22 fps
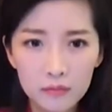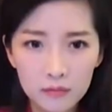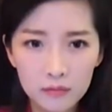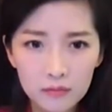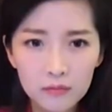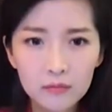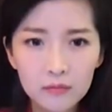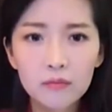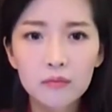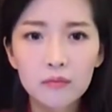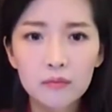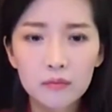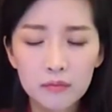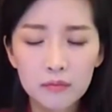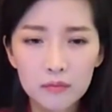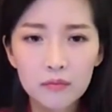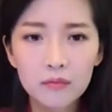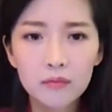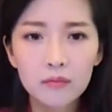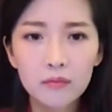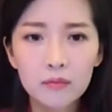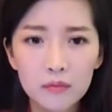
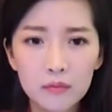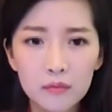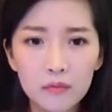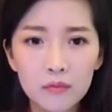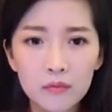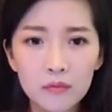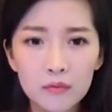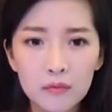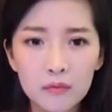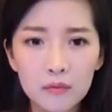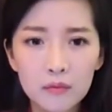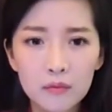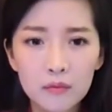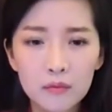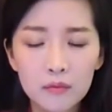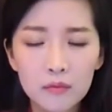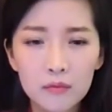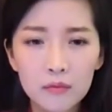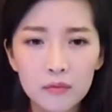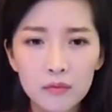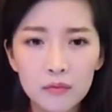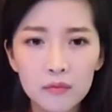
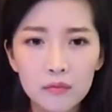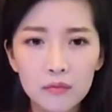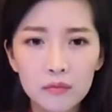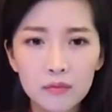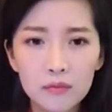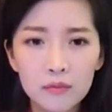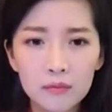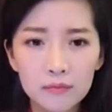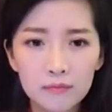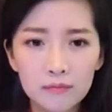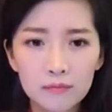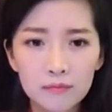No words are spoken by the person on screen.